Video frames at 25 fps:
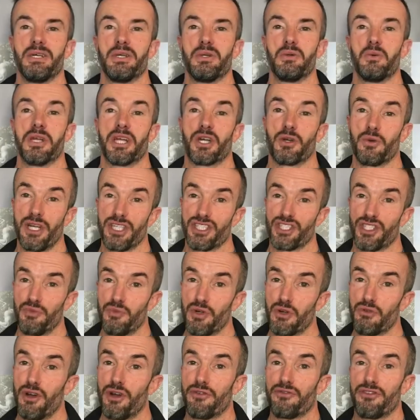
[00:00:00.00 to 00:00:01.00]
Well, a question
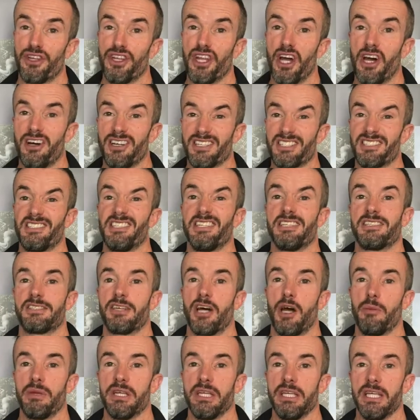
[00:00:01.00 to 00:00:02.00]
we're often asked this
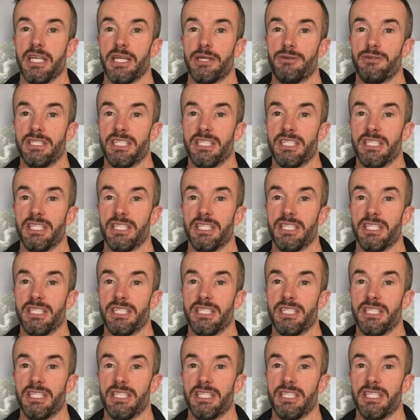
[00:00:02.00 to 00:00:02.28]
time of year,